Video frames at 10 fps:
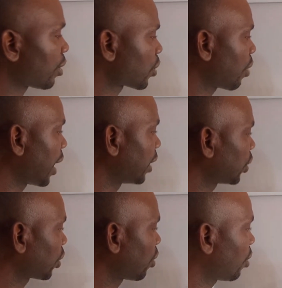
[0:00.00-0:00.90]
also
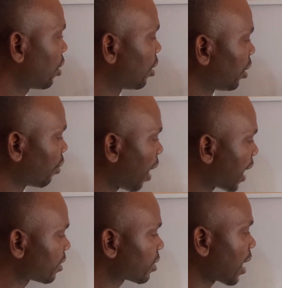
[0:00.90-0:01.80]
ensure you
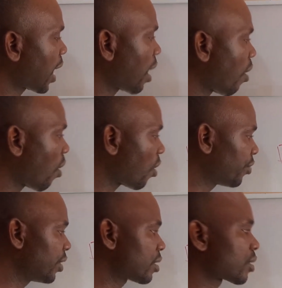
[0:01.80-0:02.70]
answer
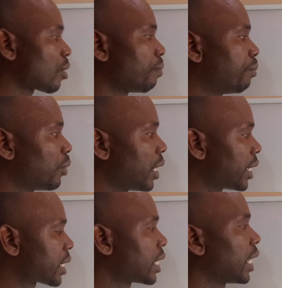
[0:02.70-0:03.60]
all these
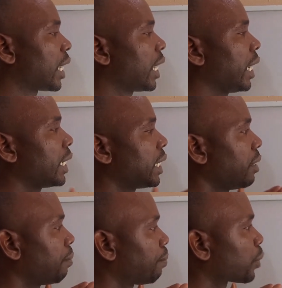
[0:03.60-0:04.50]
sub-bullets in
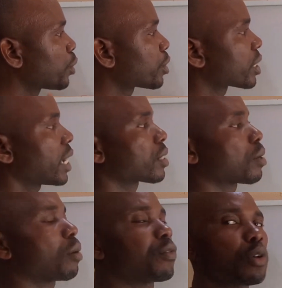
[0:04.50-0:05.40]
the
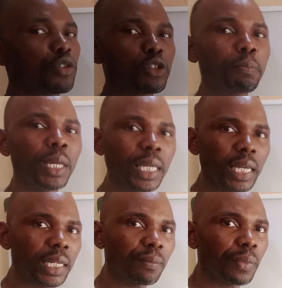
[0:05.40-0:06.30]
process of your
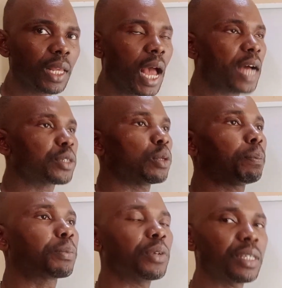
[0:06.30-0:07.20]
speaking as you
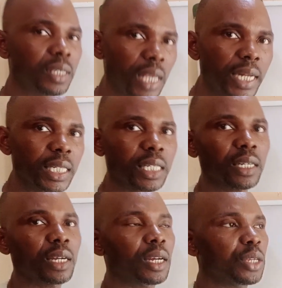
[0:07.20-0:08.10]
present
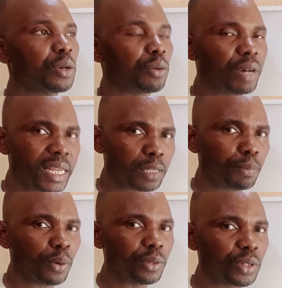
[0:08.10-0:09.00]
your
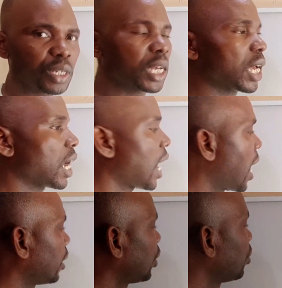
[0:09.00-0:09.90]
response.
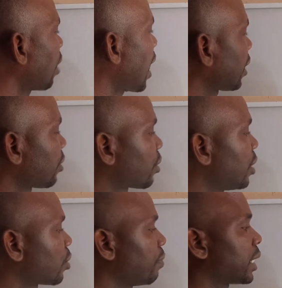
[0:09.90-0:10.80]
And you are not
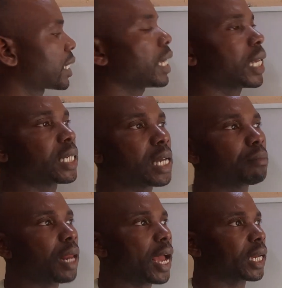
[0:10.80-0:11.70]
going to be taking
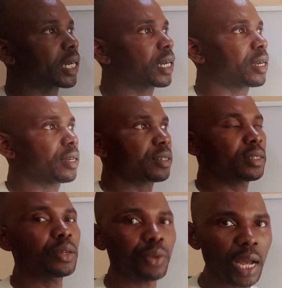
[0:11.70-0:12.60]
them like
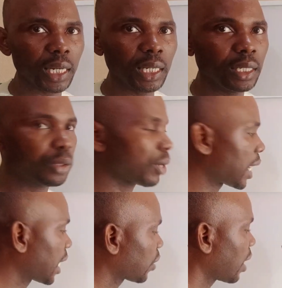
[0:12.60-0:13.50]
serially. You
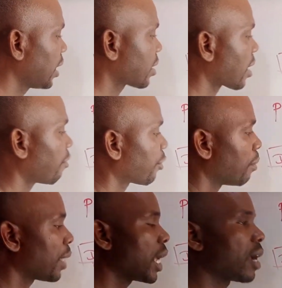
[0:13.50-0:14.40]
can actually start
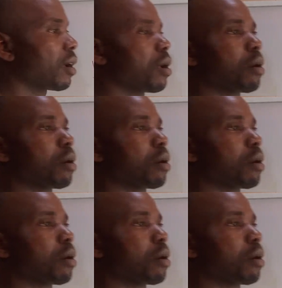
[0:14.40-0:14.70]
from here,